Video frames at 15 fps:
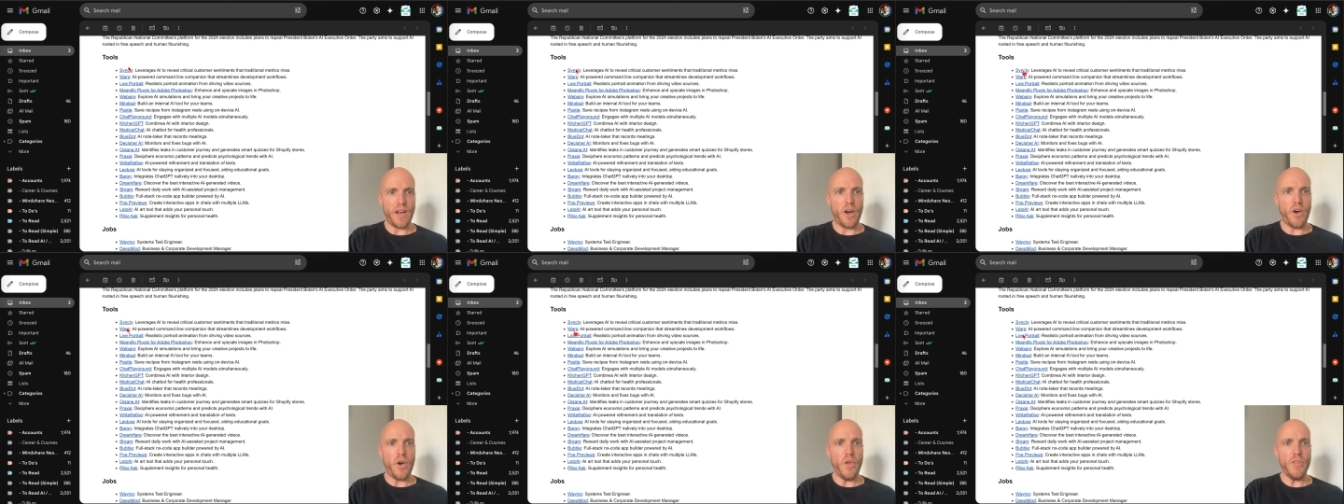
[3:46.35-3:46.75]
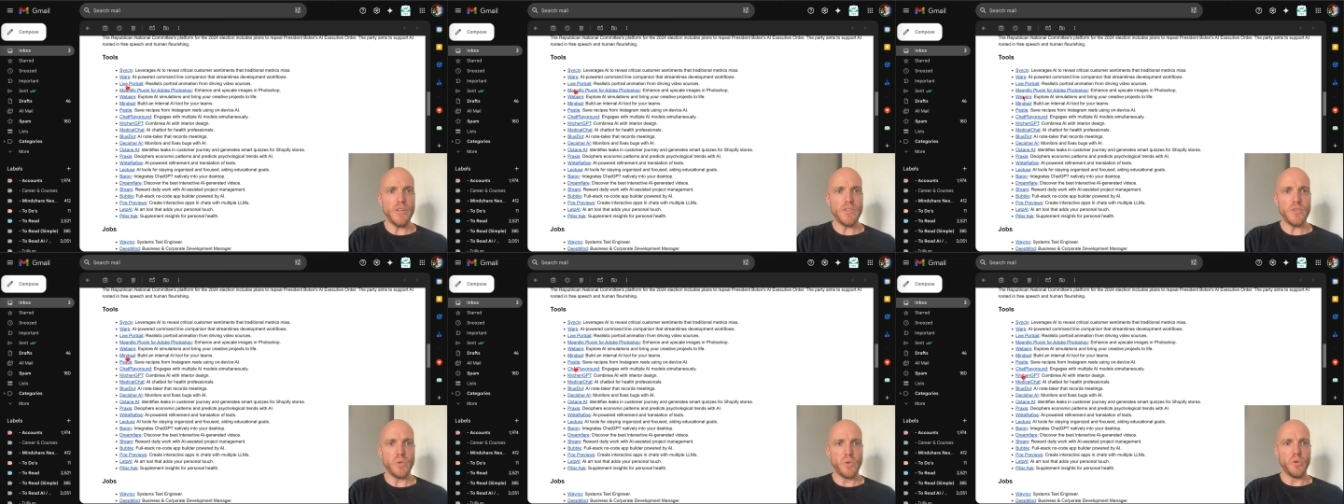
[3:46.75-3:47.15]
All the
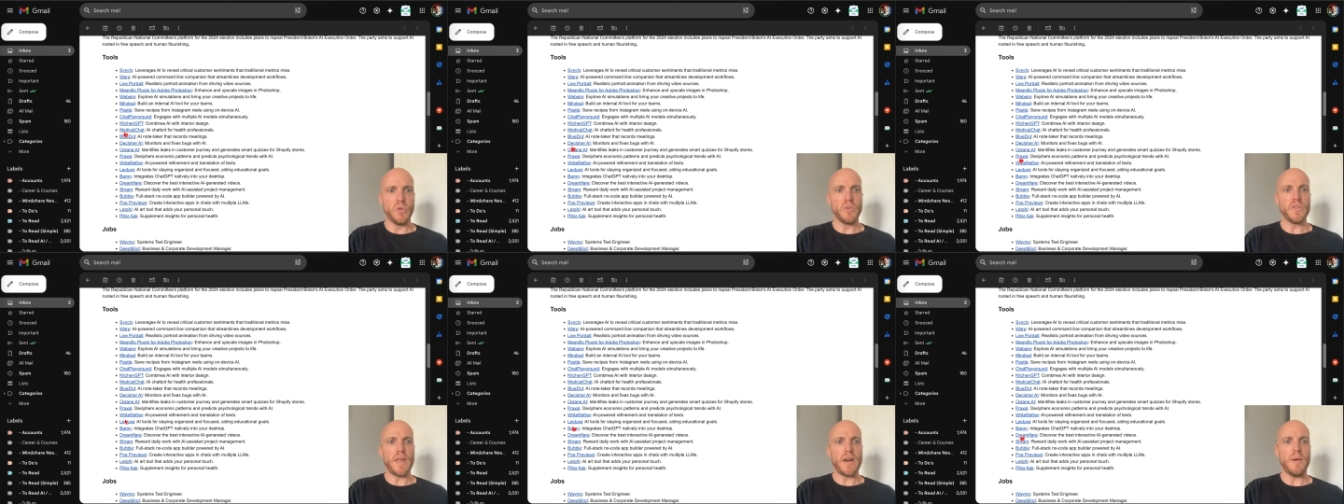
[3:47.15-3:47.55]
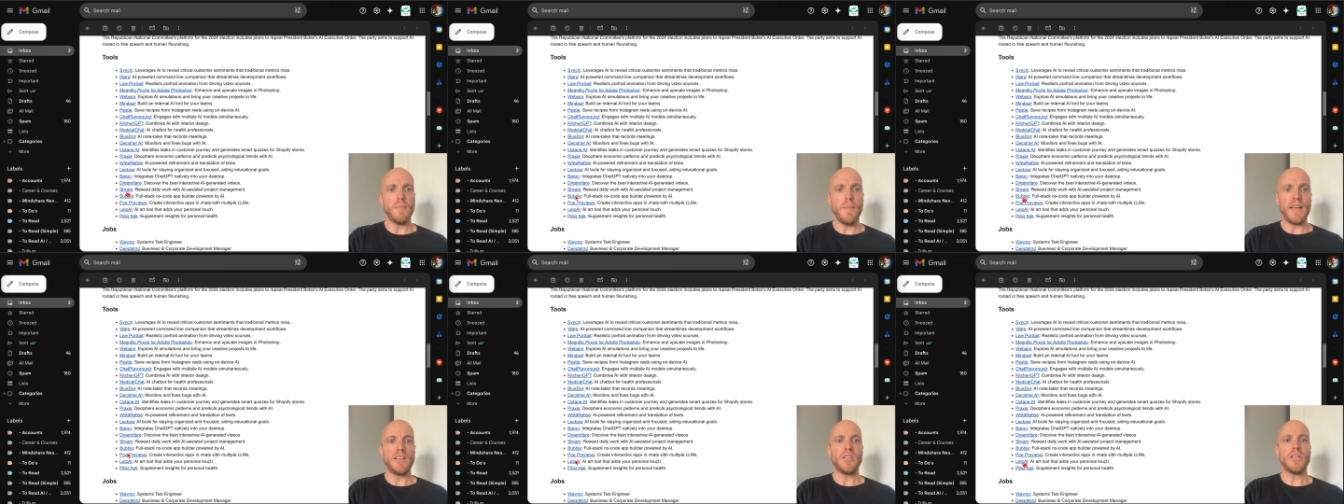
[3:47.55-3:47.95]
tools that are
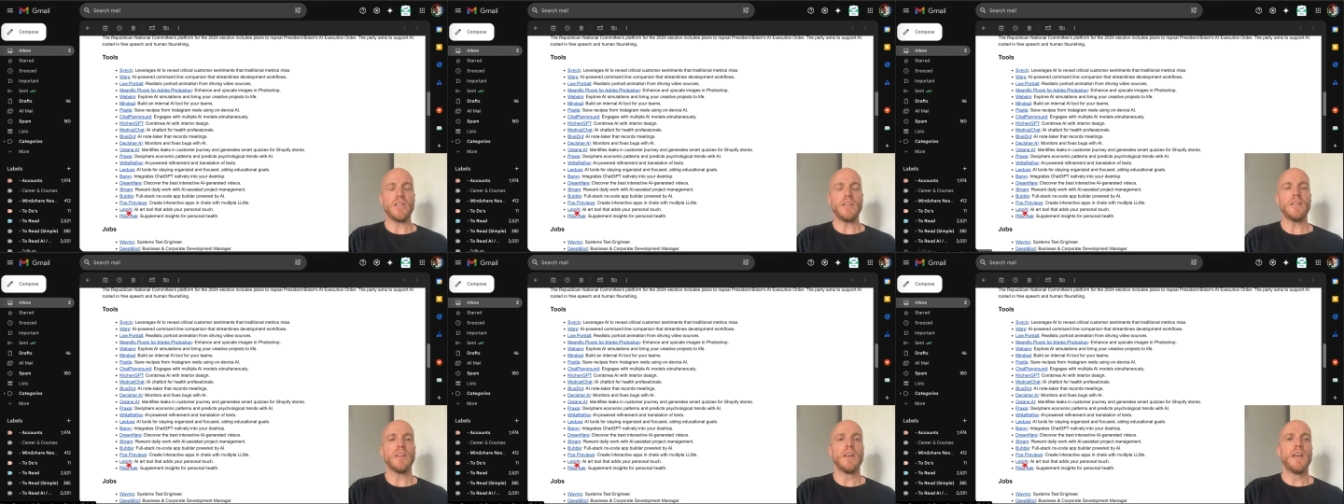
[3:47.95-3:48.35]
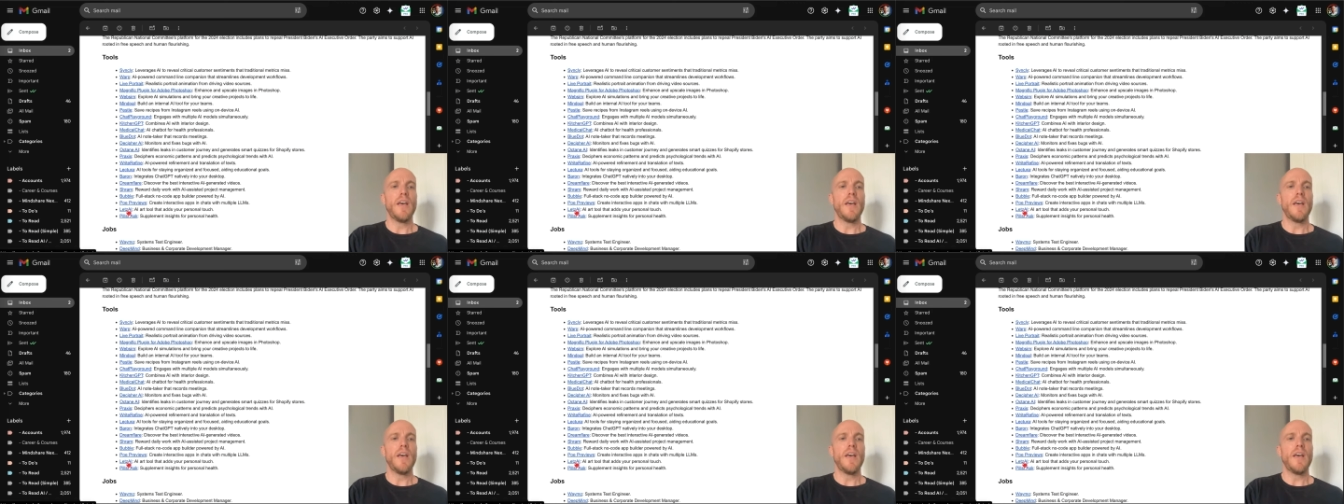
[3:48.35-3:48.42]
mentioned